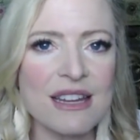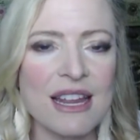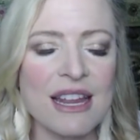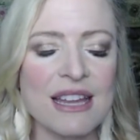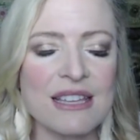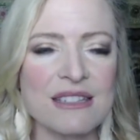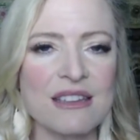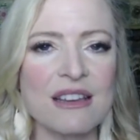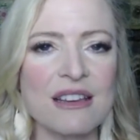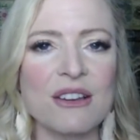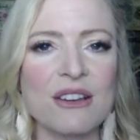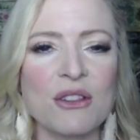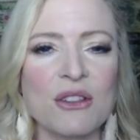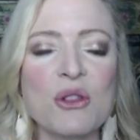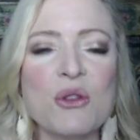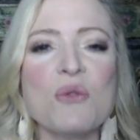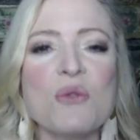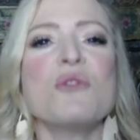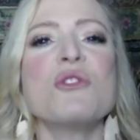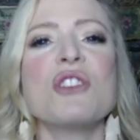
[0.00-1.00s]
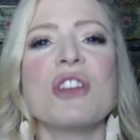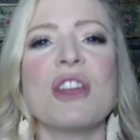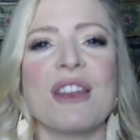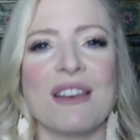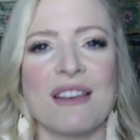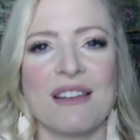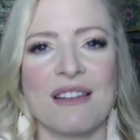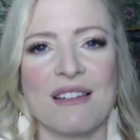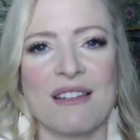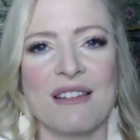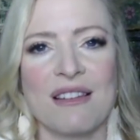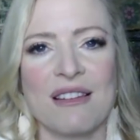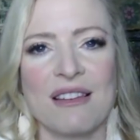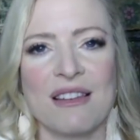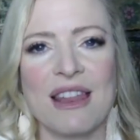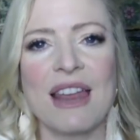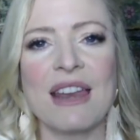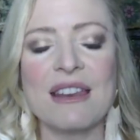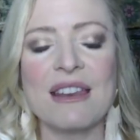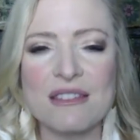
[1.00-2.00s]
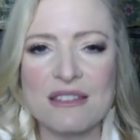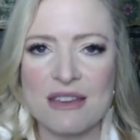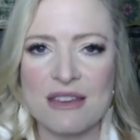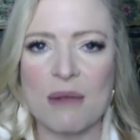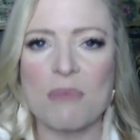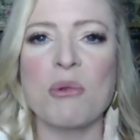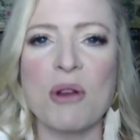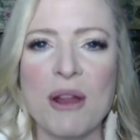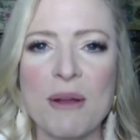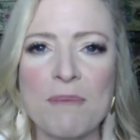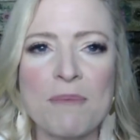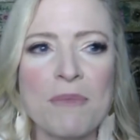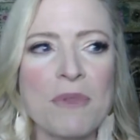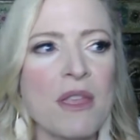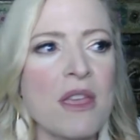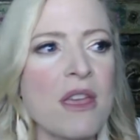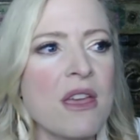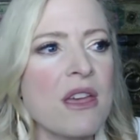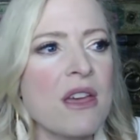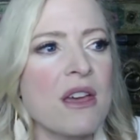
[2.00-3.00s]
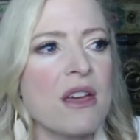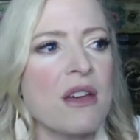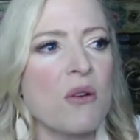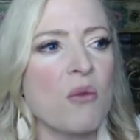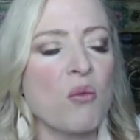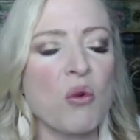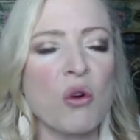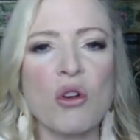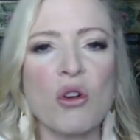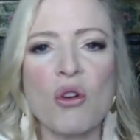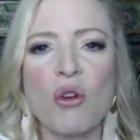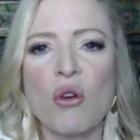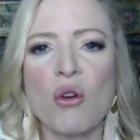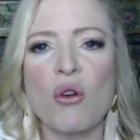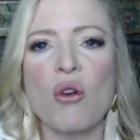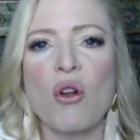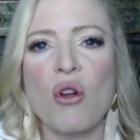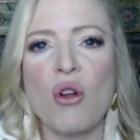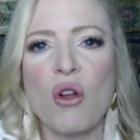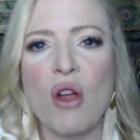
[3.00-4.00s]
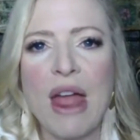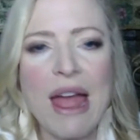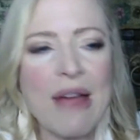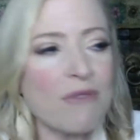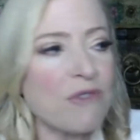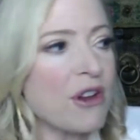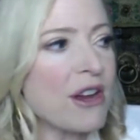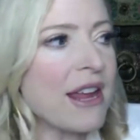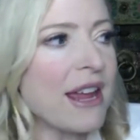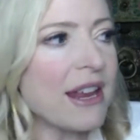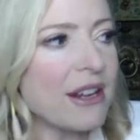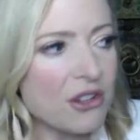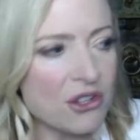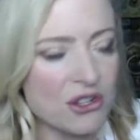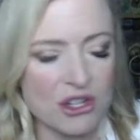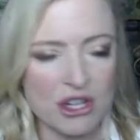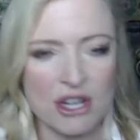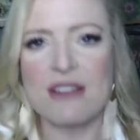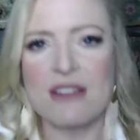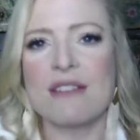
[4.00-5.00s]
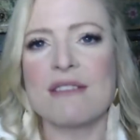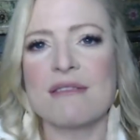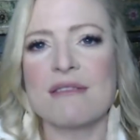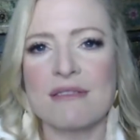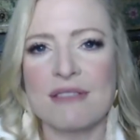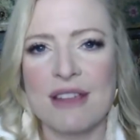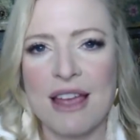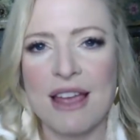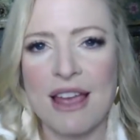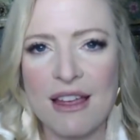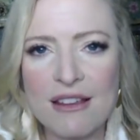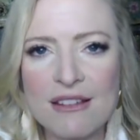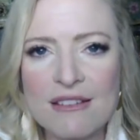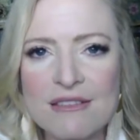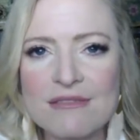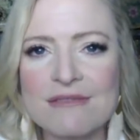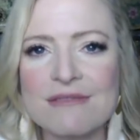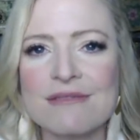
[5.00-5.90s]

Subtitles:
It's an illusion that it's separate. We're every energy, okay?